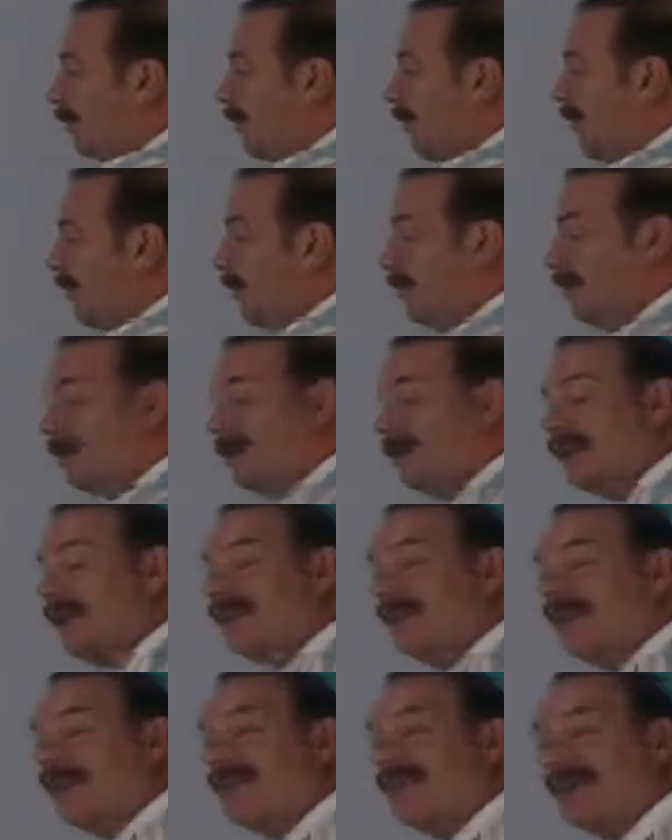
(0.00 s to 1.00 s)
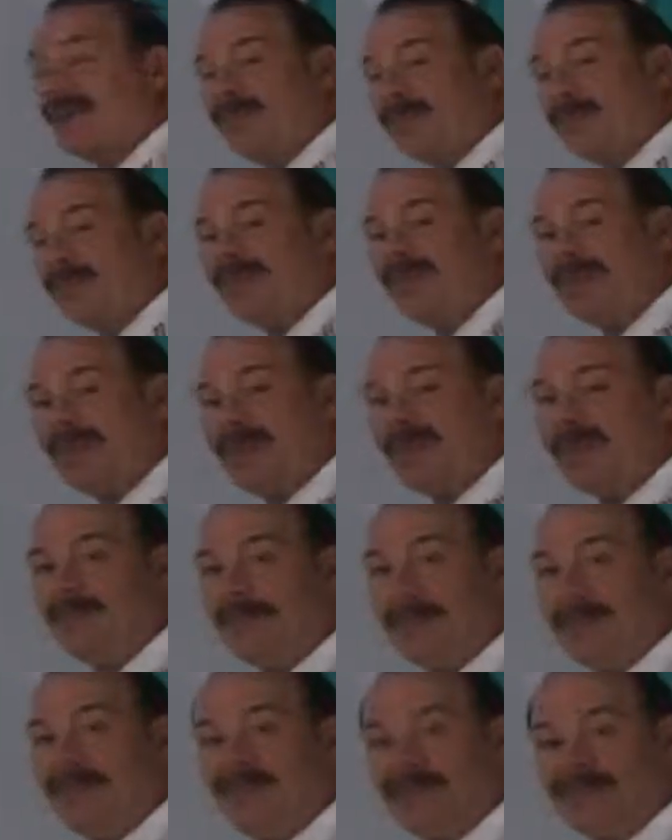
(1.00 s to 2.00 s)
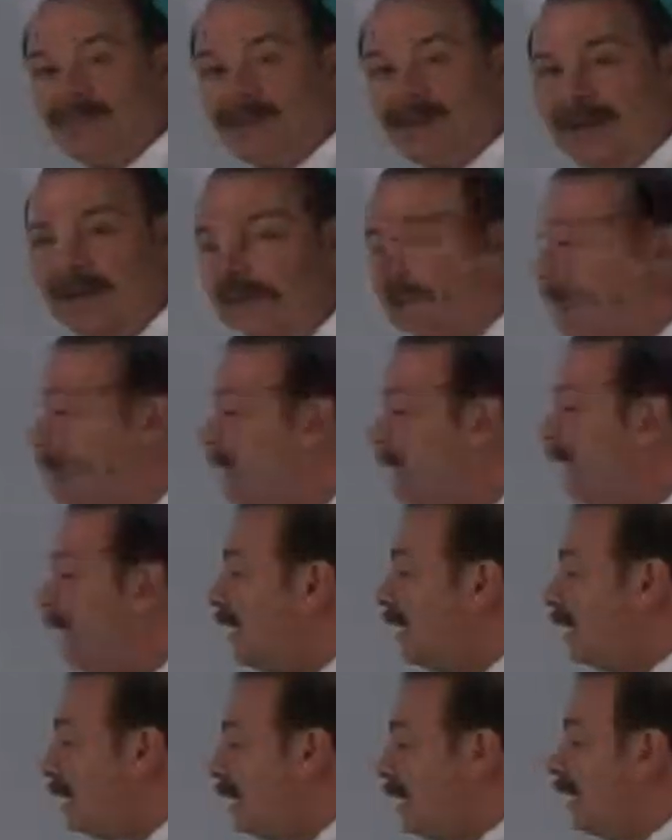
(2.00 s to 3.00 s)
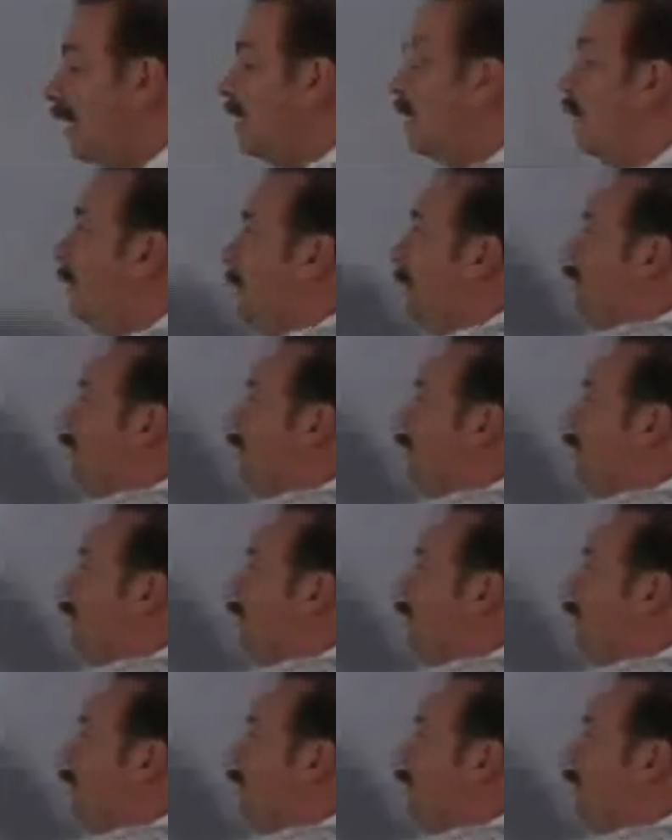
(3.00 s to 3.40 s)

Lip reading: I did that by multiplying by 3. So